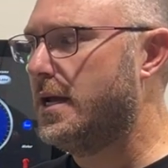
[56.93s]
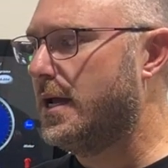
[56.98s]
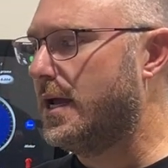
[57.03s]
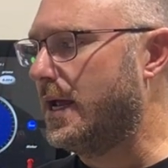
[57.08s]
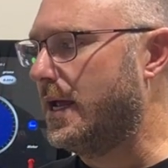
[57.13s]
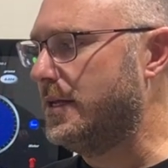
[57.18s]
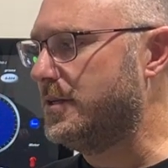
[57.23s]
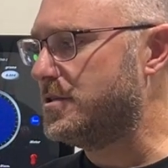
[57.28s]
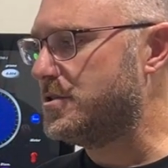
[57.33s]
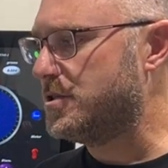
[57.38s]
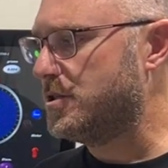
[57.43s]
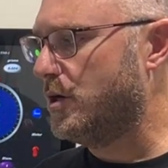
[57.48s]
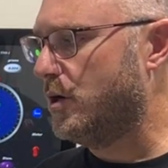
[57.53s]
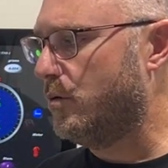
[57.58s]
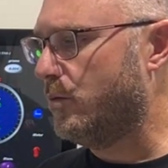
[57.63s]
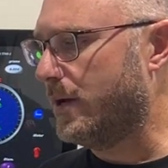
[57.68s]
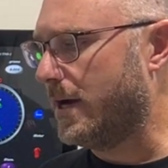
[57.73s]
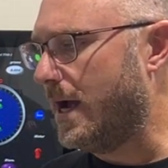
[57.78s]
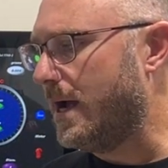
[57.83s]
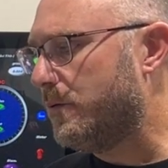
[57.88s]
And so
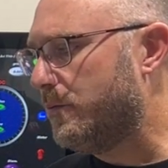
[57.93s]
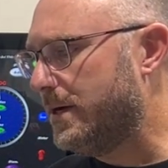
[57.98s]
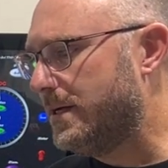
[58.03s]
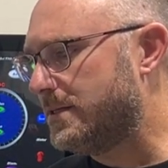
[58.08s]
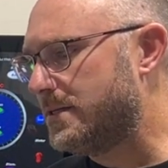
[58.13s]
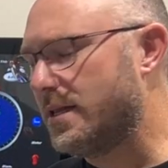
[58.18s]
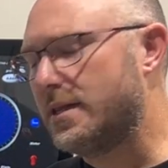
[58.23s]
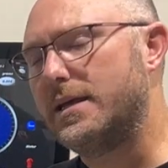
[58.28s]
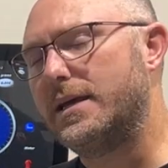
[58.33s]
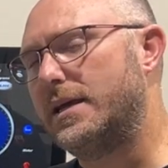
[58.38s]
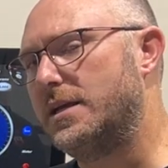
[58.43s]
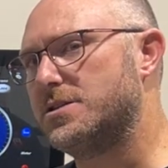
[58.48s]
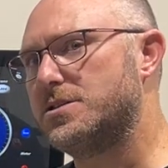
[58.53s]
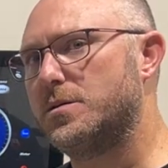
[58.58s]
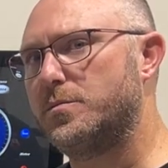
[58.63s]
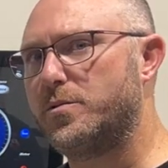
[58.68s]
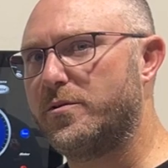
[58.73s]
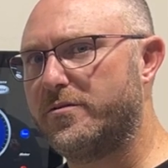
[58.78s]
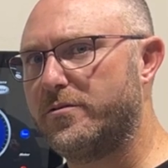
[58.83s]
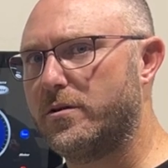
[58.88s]
when I went to the
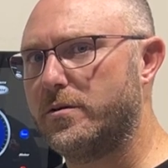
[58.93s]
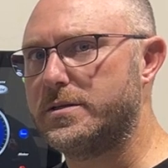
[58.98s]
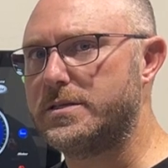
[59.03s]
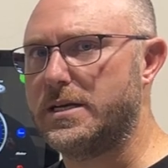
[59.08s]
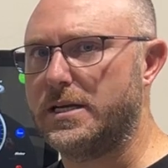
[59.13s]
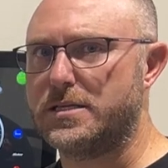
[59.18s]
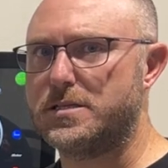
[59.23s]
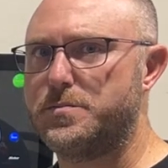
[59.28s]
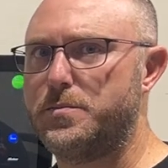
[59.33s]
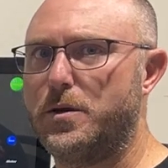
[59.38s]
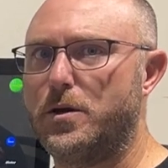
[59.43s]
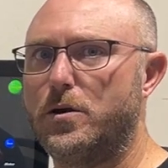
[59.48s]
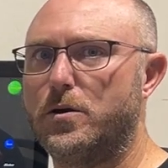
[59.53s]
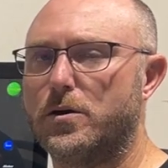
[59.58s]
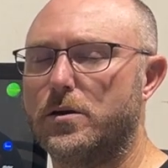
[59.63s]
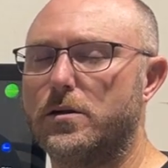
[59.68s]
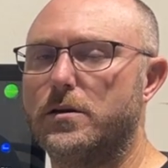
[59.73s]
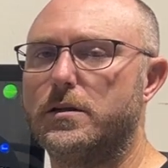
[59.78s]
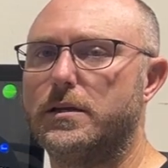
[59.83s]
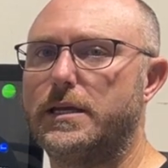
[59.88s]
Engine Performance Expo
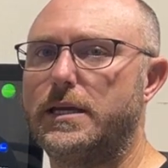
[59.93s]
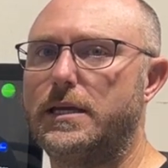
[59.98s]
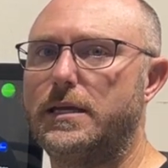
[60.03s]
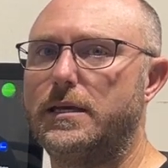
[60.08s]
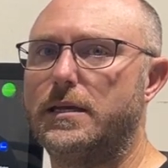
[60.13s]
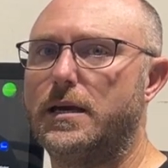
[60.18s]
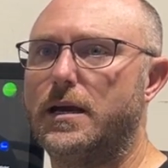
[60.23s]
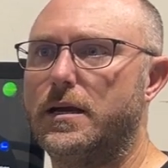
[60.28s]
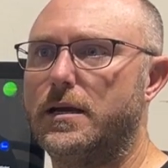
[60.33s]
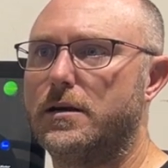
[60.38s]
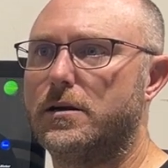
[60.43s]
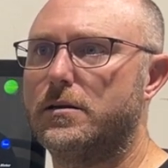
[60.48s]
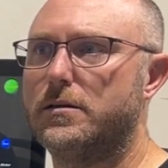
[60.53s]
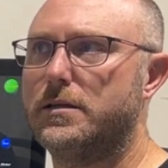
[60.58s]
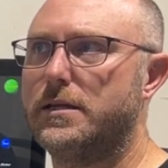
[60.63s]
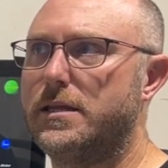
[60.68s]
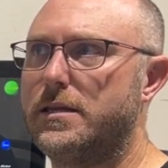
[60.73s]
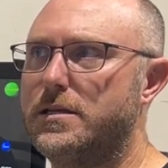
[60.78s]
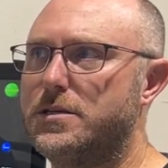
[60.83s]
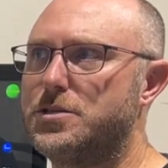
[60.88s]
early uh,
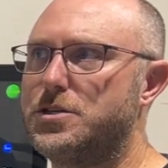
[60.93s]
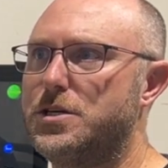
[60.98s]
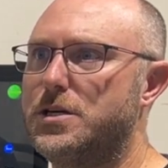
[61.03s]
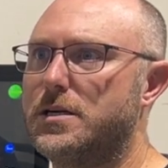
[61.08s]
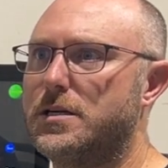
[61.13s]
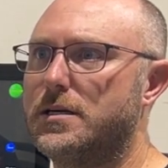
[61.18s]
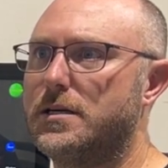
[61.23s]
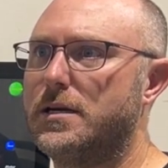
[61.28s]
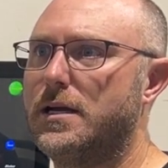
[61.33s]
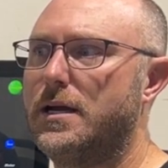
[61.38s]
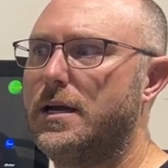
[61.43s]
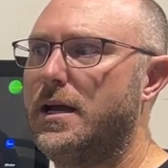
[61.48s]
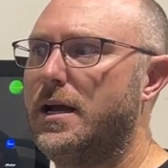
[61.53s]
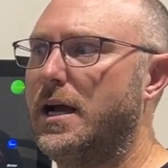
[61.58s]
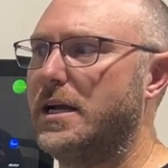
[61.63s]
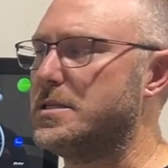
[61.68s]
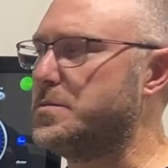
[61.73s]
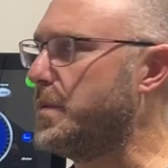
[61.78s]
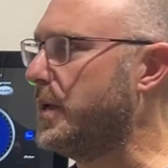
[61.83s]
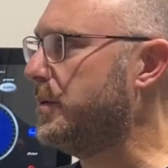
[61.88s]
early this year,
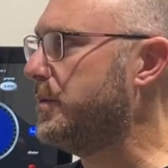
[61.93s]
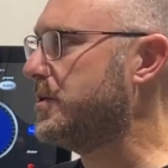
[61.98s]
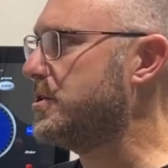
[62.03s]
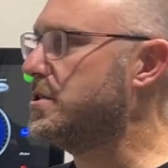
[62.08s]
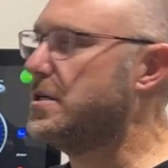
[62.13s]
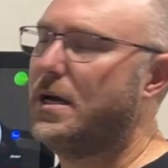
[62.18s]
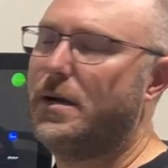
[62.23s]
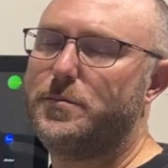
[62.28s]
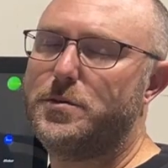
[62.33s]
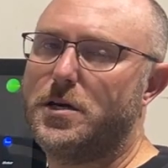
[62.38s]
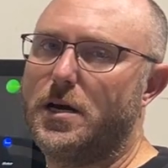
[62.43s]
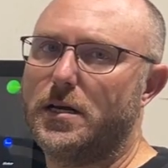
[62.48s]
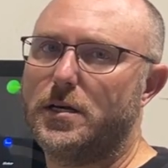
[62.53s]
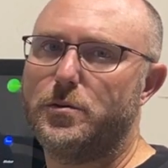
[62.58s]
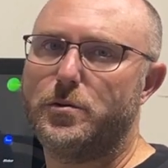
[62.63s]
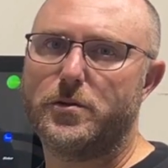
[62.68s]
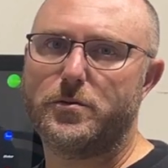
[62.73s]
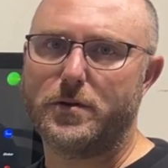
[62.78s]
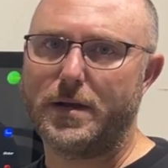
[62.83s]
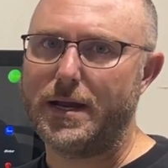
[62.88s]
I spent a bunch of time talking
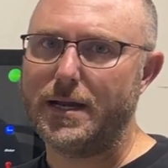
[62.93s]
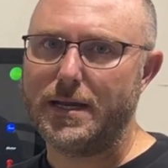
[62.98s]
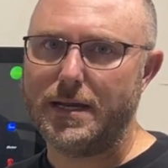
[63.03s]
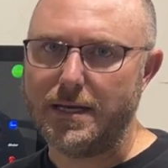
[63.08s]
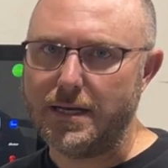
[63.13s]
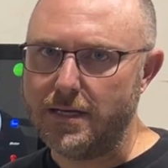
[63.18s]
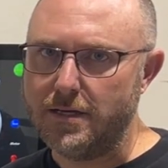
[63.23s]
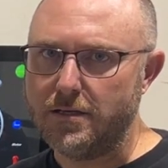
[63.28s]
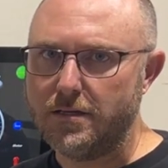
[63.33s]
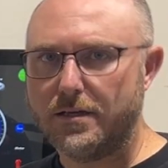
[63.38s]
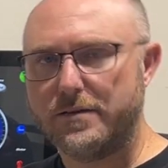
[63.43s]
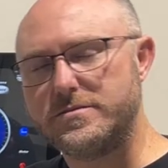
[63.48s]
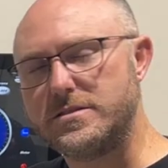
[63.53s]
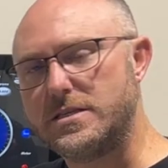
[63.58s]
with Randy Neal of